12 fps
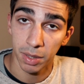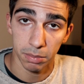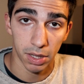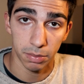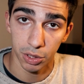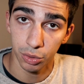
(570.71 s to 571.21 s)

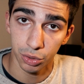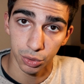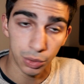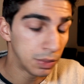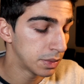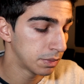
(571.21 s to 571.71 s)
Maybe you
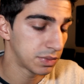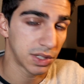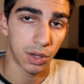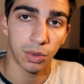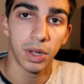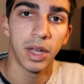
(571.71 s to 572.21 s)
do.
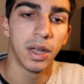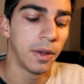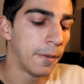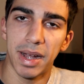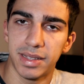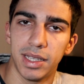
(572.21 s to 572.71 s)
So
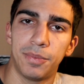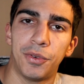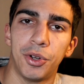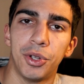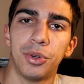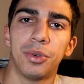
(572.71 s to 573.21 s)
my tip
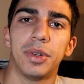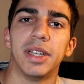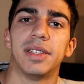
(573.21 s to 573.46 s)
for you